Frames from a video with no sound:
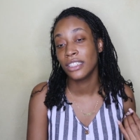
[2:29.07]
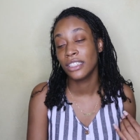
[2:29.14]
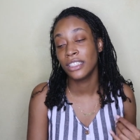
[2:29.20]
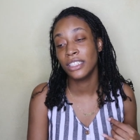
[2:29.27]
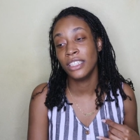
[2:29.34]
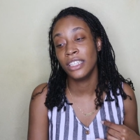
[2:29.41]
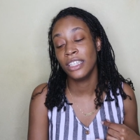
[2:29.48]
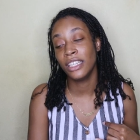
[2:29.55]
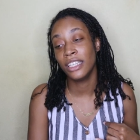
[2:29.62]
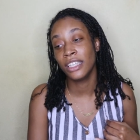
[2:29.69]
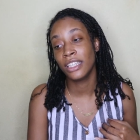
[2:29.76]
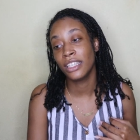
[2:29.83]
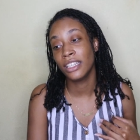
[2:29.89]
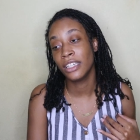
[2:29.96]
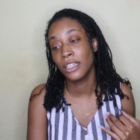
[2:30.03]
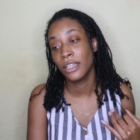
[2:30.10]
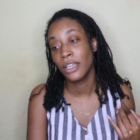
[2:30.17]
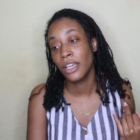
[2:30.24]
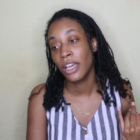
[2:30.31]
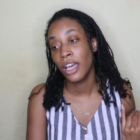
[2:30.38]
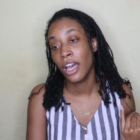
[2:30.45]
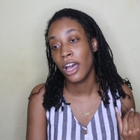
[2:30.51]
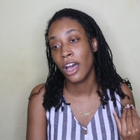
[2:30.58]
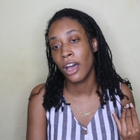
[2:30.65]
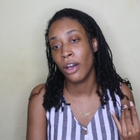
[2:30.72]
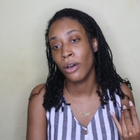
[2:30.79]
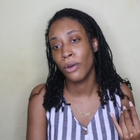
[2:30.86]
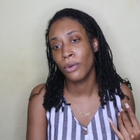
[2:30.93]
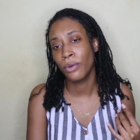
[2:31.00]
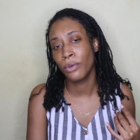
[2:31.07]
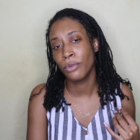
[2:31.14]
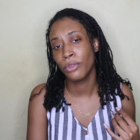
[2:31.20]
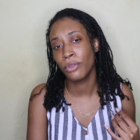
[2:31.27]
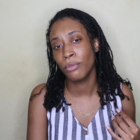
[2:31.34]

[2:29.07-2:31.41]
seeing how